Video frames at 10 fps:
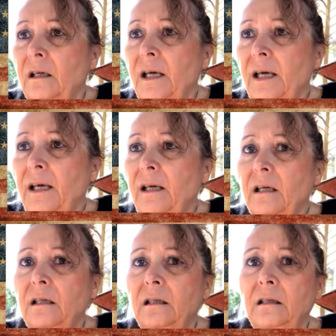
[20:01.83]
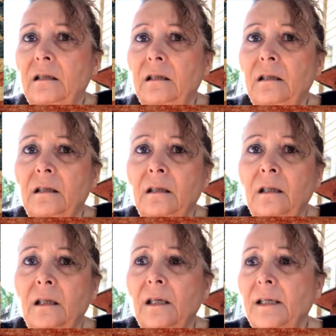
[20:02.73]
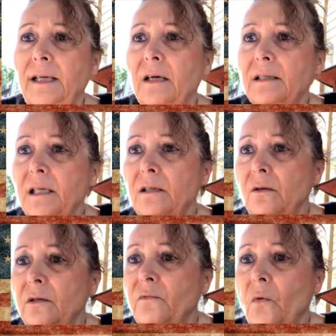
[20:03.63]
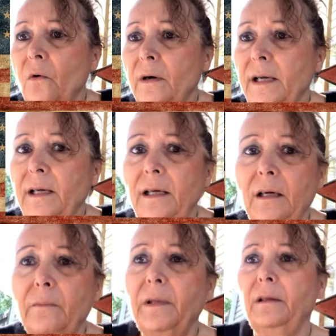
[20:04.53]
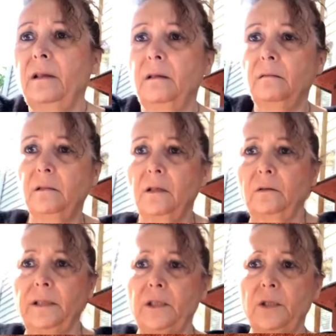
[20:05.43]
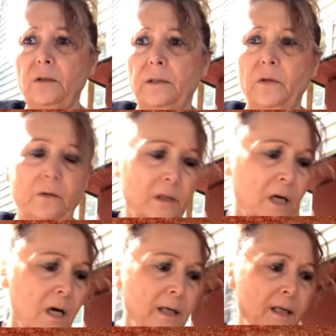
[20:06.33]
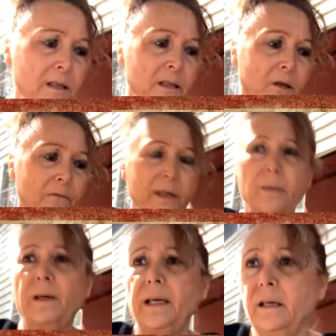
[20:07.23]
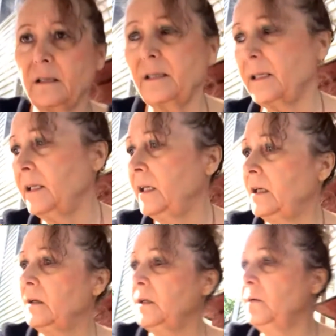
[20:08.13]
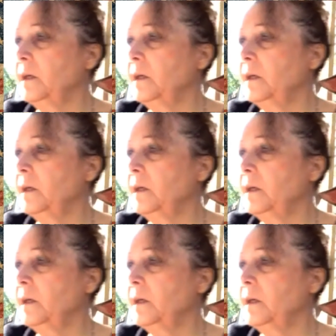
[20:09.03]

Okay. Now it says there's 4 in here, but only 2 of you are talking. So if anybody else is in here and you